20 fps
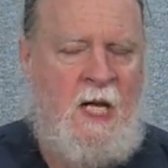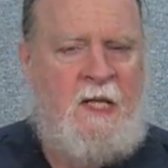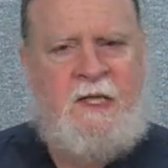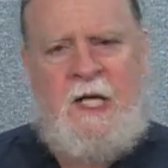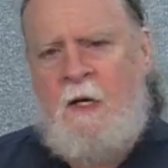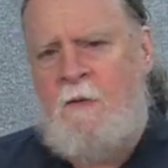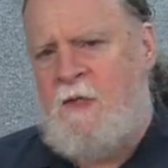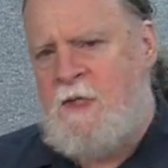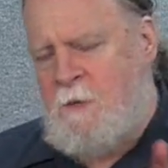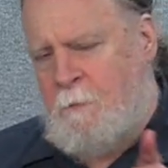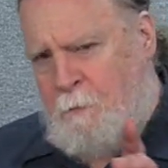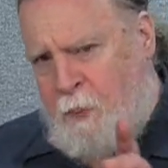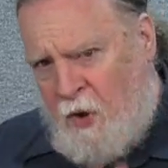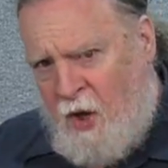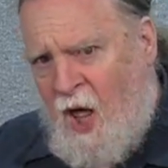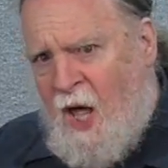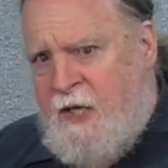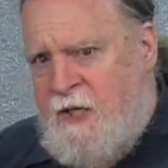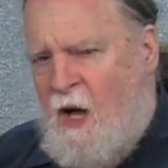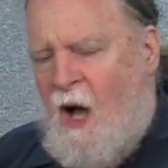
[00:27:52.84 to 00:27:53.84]
There is
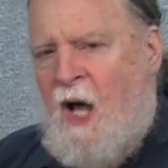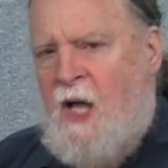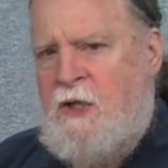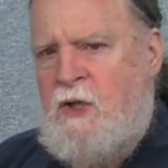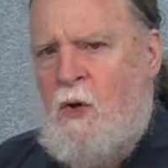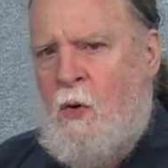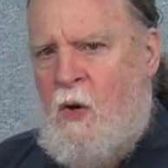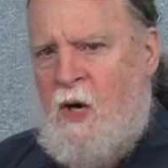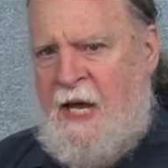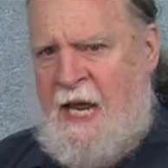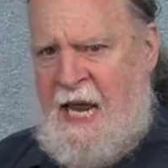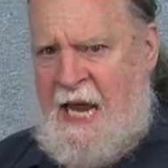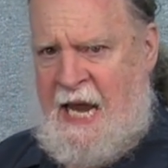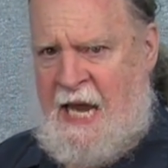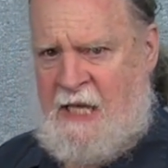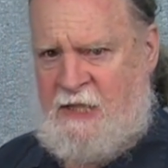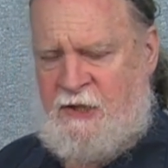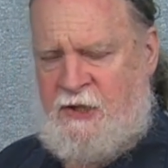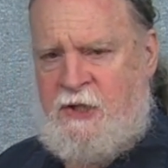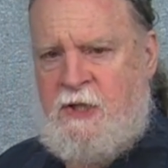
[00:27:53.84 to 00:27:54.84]
blood on your
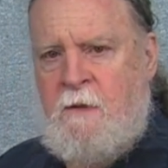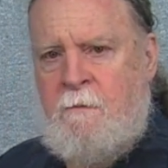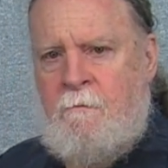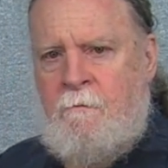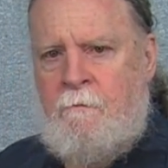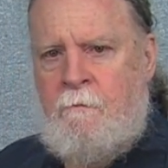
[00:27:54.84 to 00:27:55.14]
hands.